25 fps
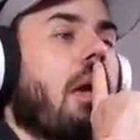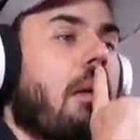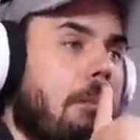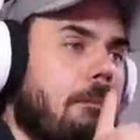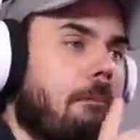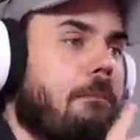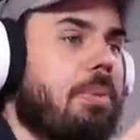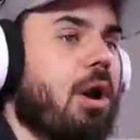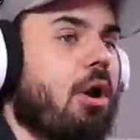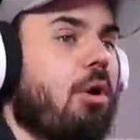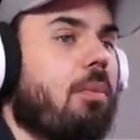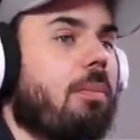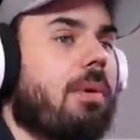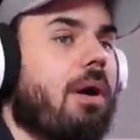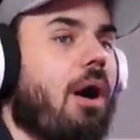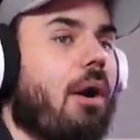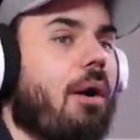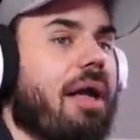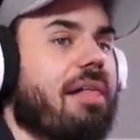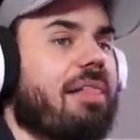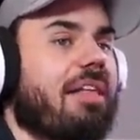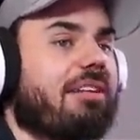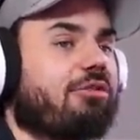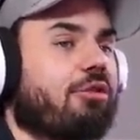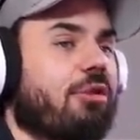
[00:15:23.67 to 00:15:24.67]
Boom.
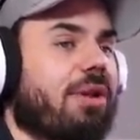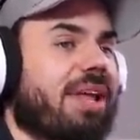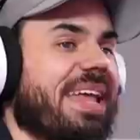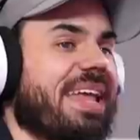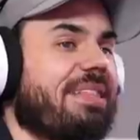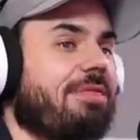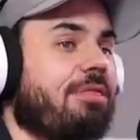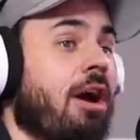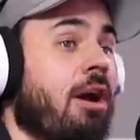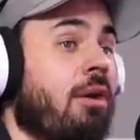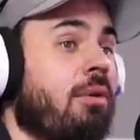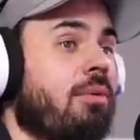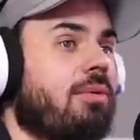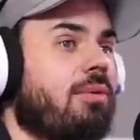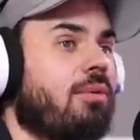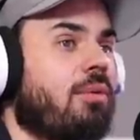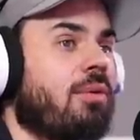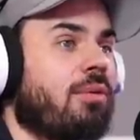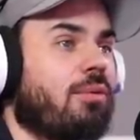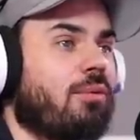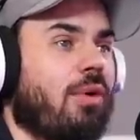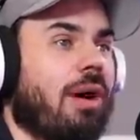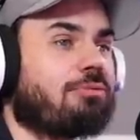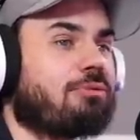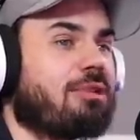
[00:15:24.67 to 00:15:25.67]
Okay, let's do it again, though.
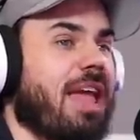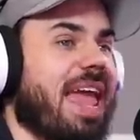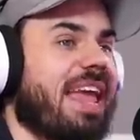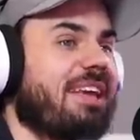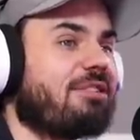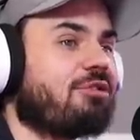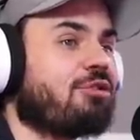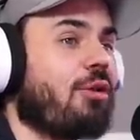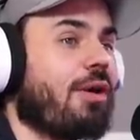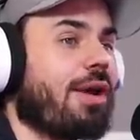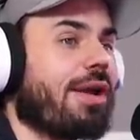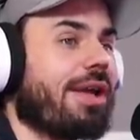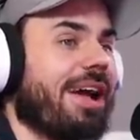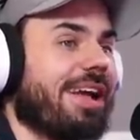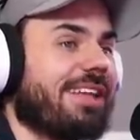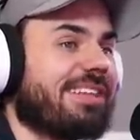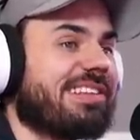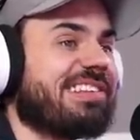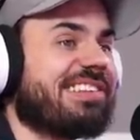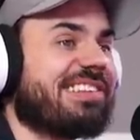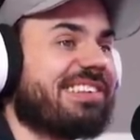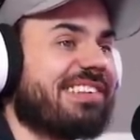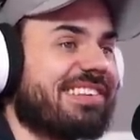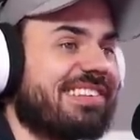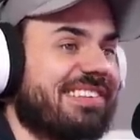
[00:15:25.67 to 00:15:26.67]
I'm taking
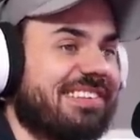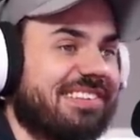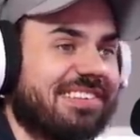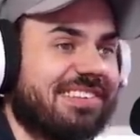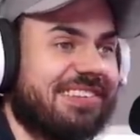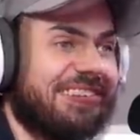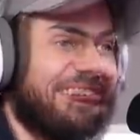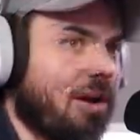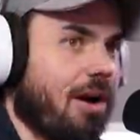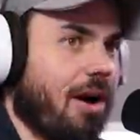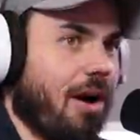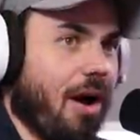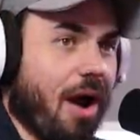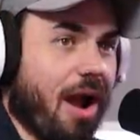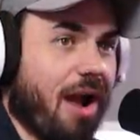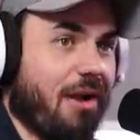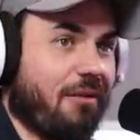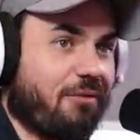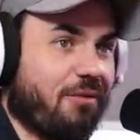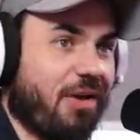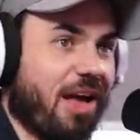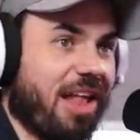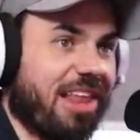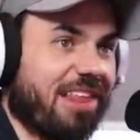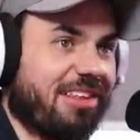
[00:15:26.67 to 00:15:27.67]
shortcuts. All
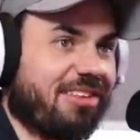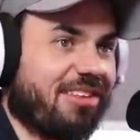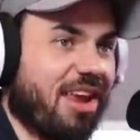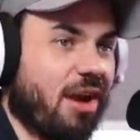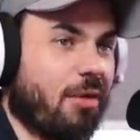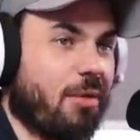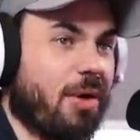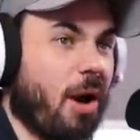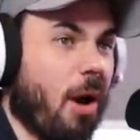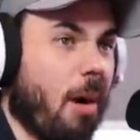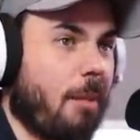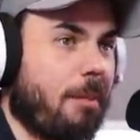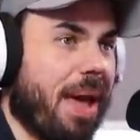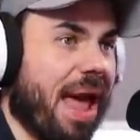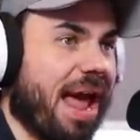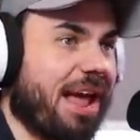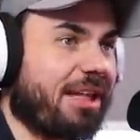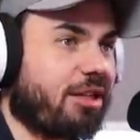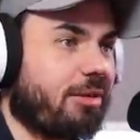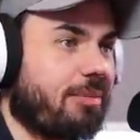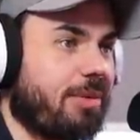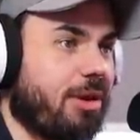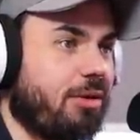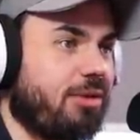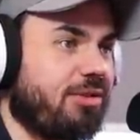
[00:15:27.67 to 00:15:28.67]
right, fellas, here we are back
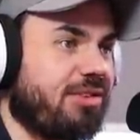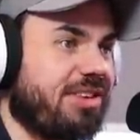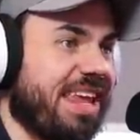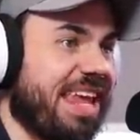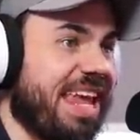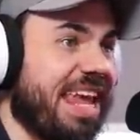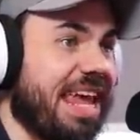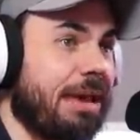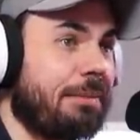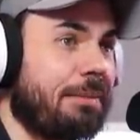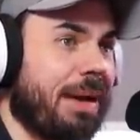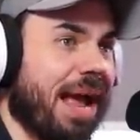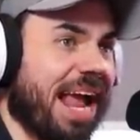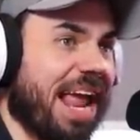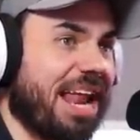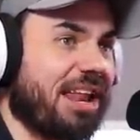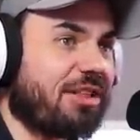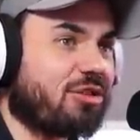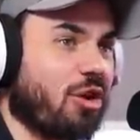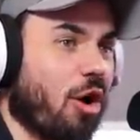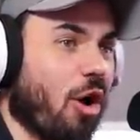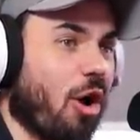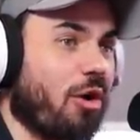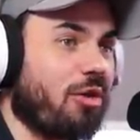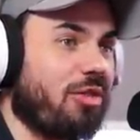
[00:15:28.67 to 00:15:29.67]
at the museum. I gotta
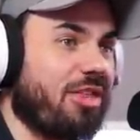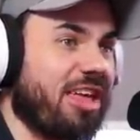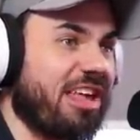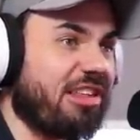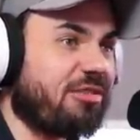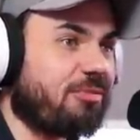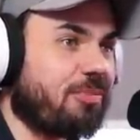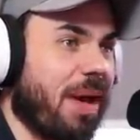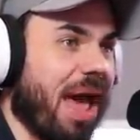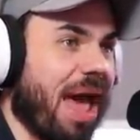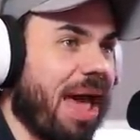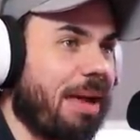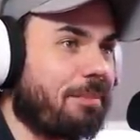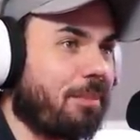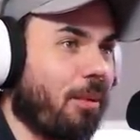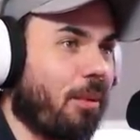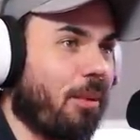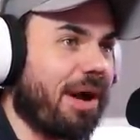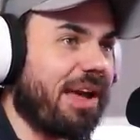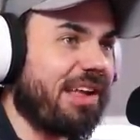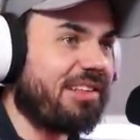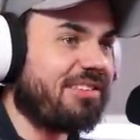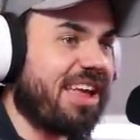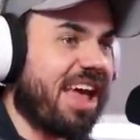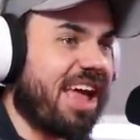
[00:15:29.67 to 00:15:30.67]
turn these bad
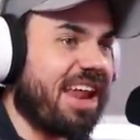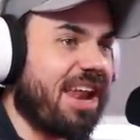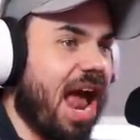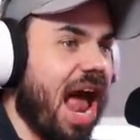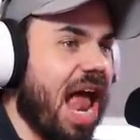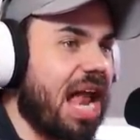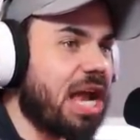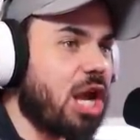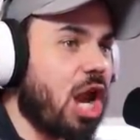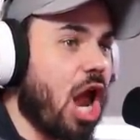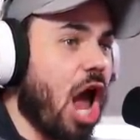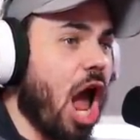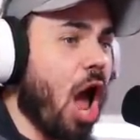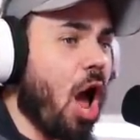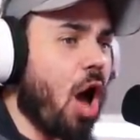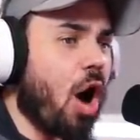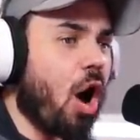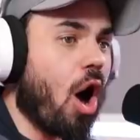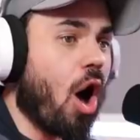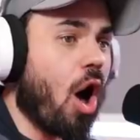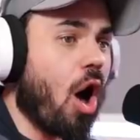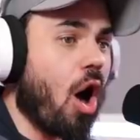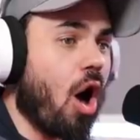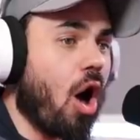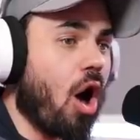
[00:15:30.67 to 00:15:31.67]
boys in. Hello!
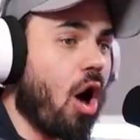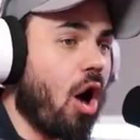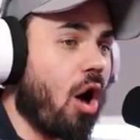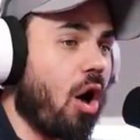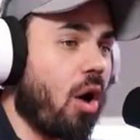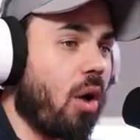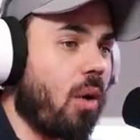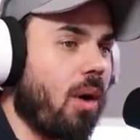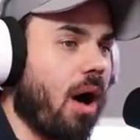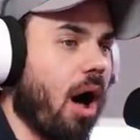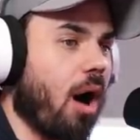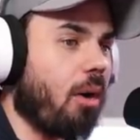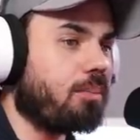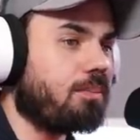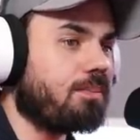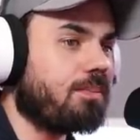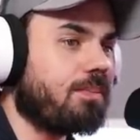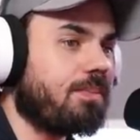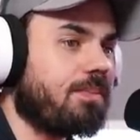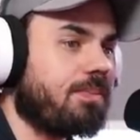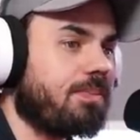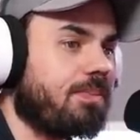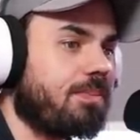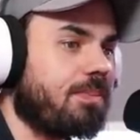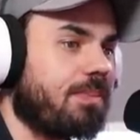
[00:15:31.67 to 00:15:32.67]
Oh!
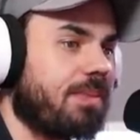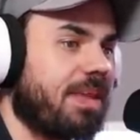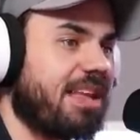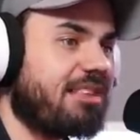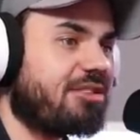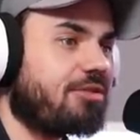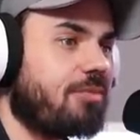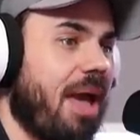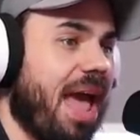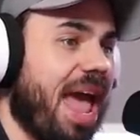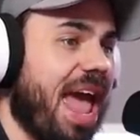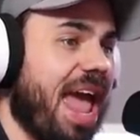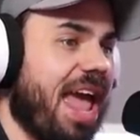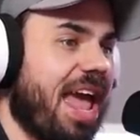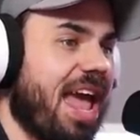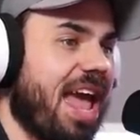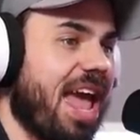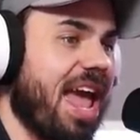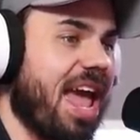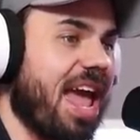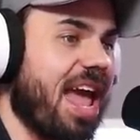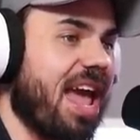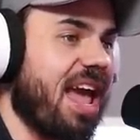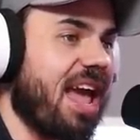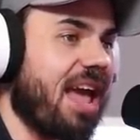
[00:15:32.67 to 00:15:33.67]
It's
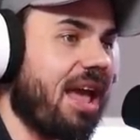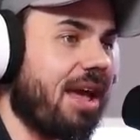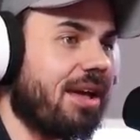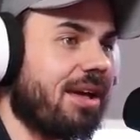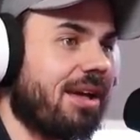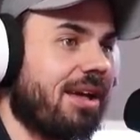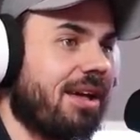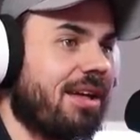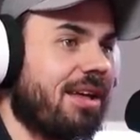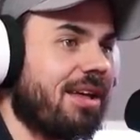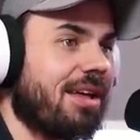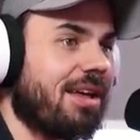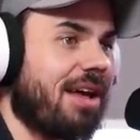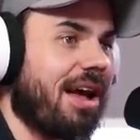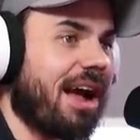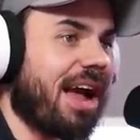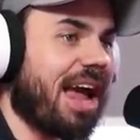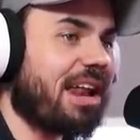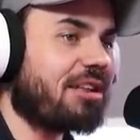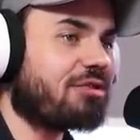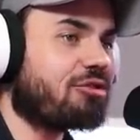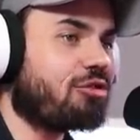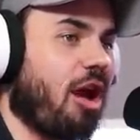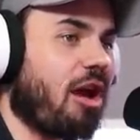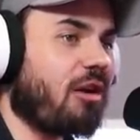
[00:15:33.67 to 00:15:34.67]
me! I
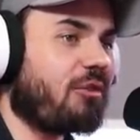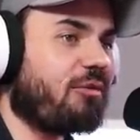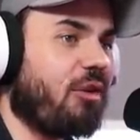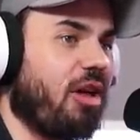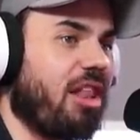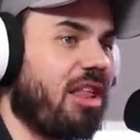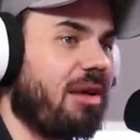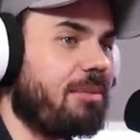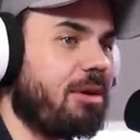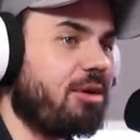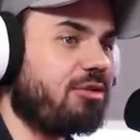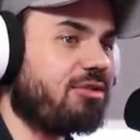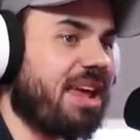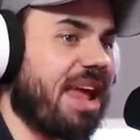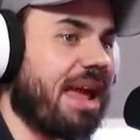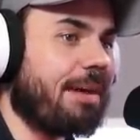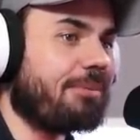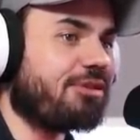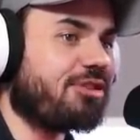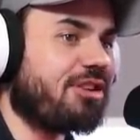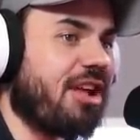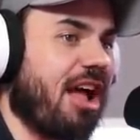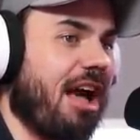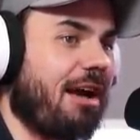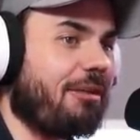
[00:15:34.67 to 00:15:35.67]
got a truck full of museum
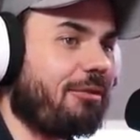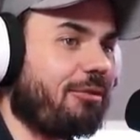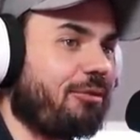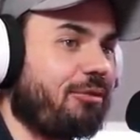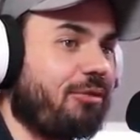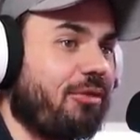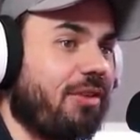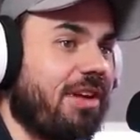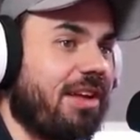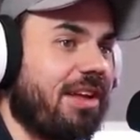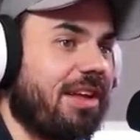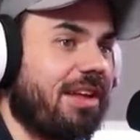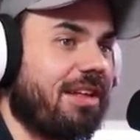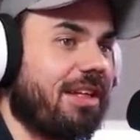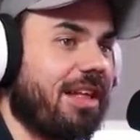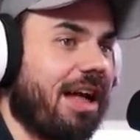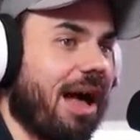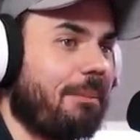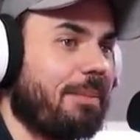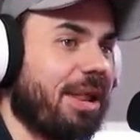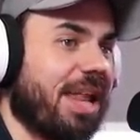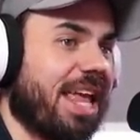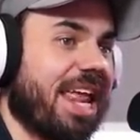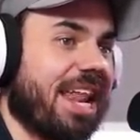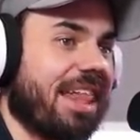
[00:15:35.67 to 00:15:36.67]
stuff!
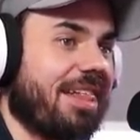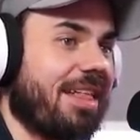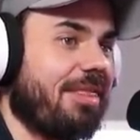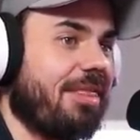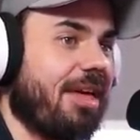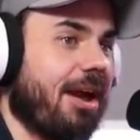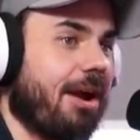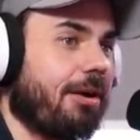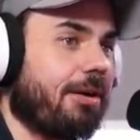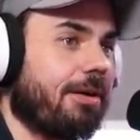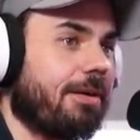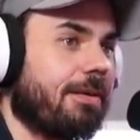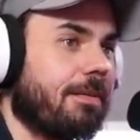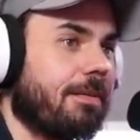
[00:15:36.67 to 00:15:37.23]
I'm gonna get it in there.